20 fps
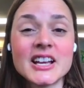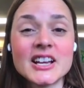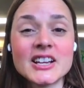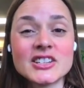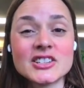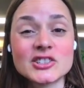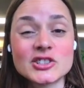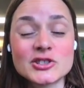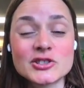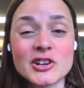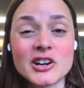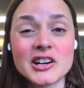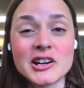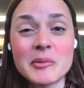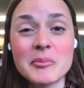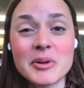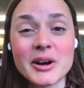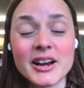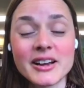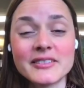You're strong and
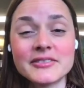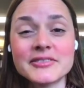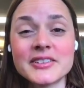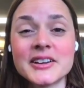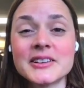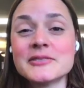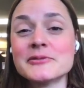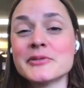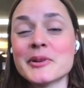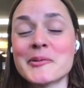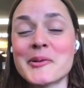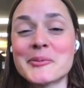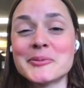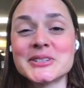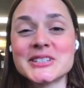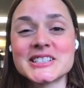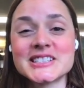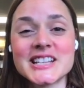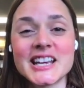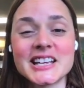brave. Remember
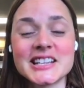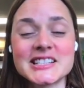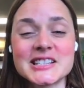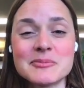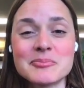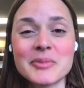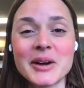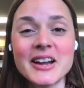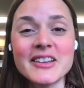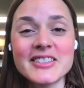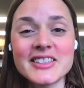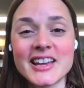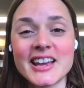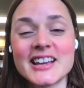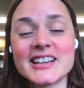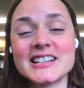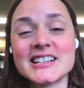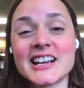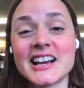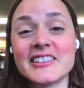to take a deep breath,
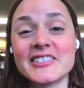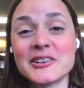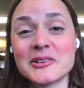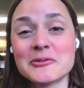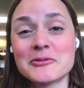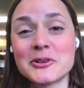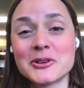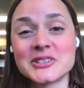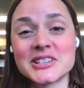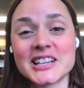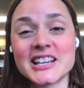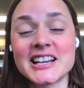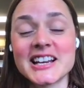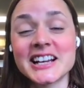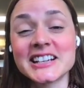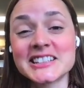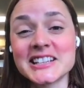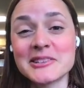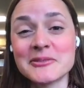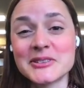and I look forward to
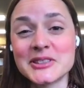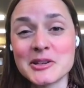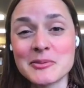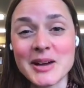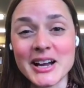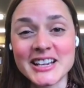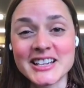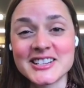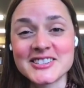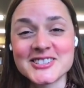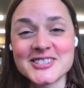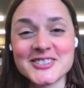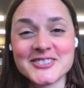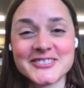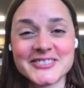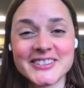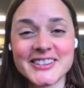connecting with you back here soon.